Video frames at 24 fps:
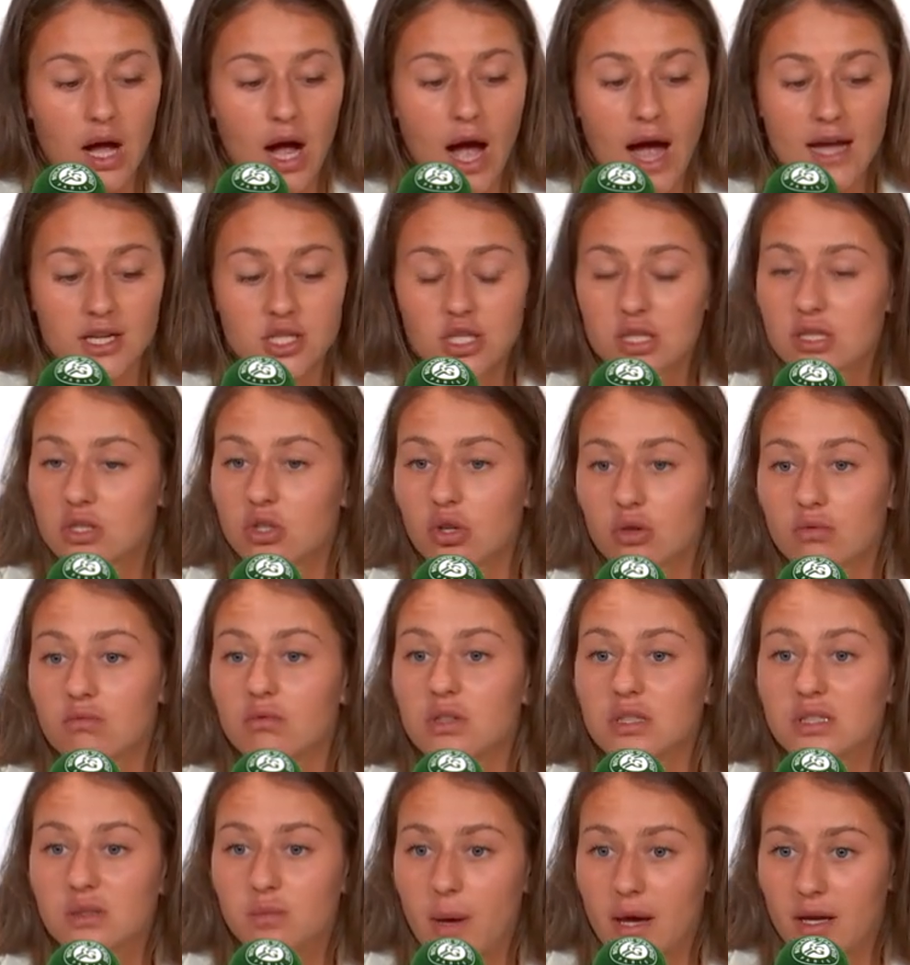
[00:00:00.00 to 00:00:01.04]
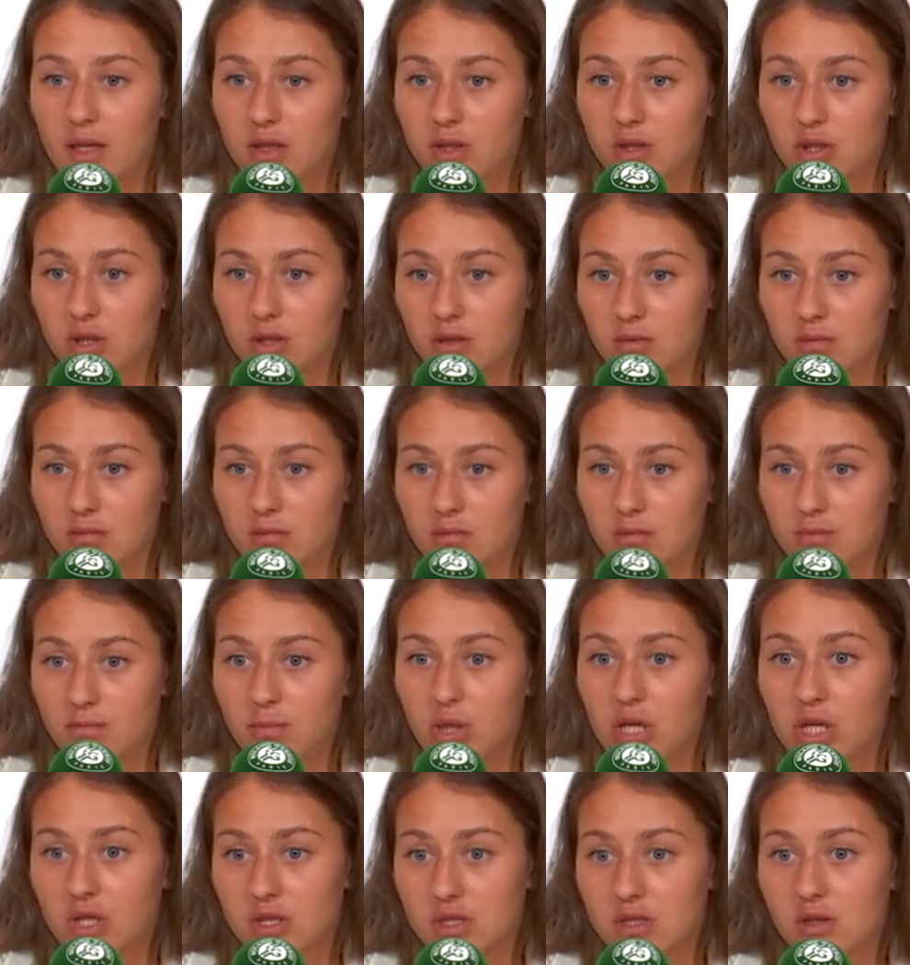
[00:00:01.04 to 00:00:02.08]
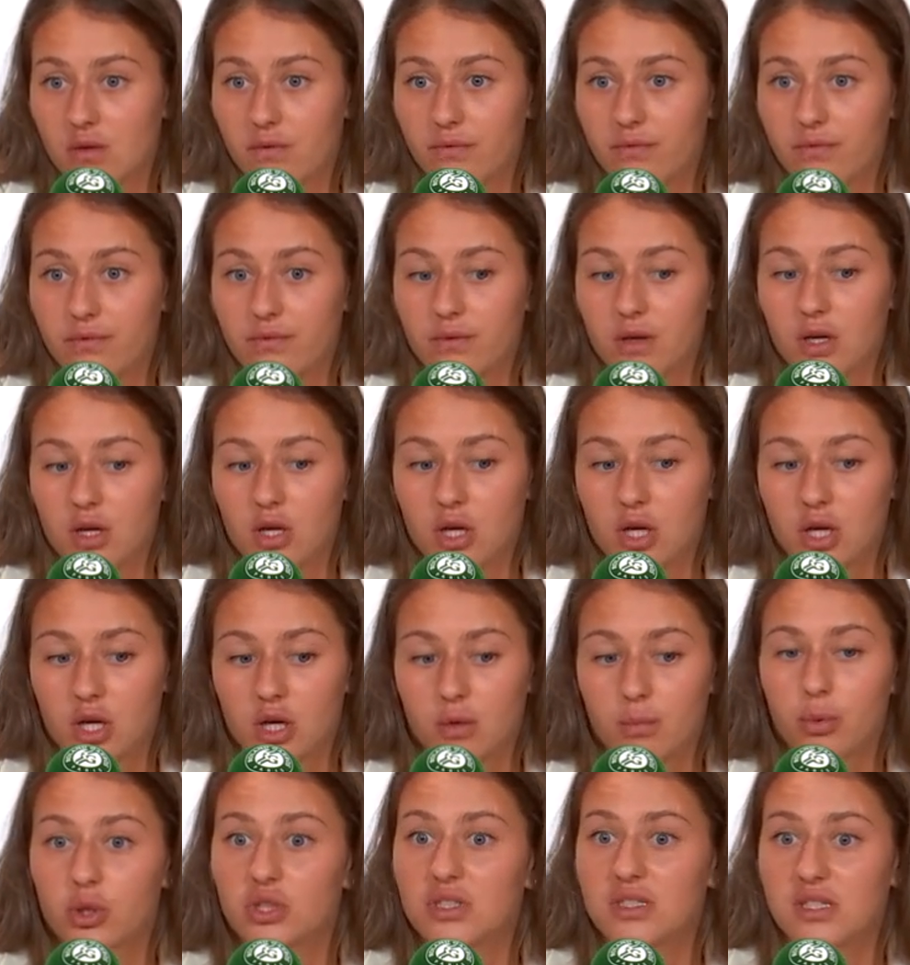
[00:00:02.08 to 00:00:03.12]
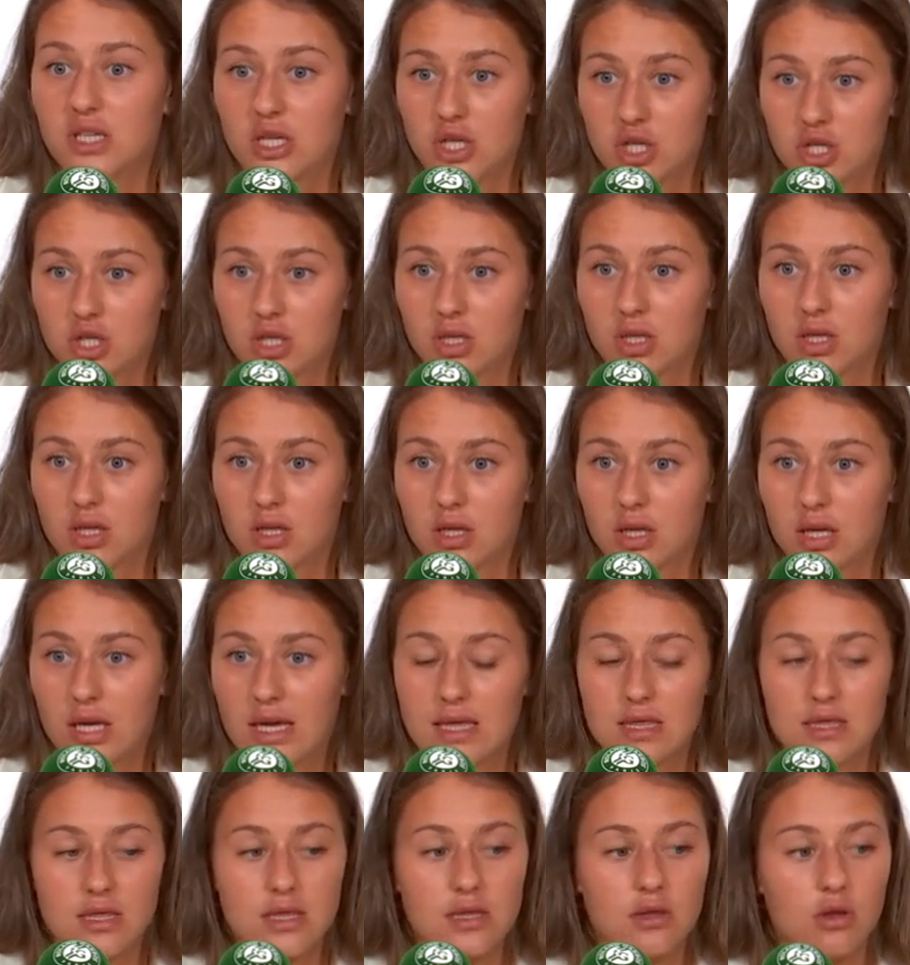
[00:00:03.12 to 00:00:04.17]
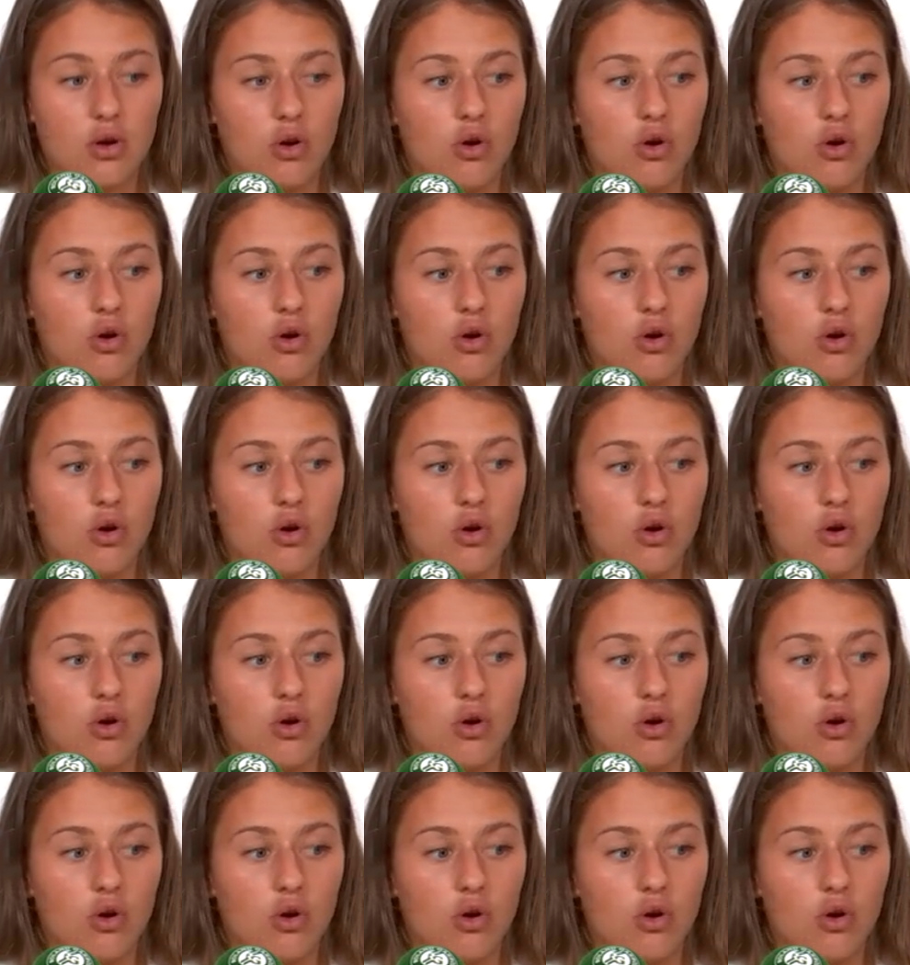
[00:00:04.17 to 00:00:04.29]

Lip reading: I just don't respect her because of her position in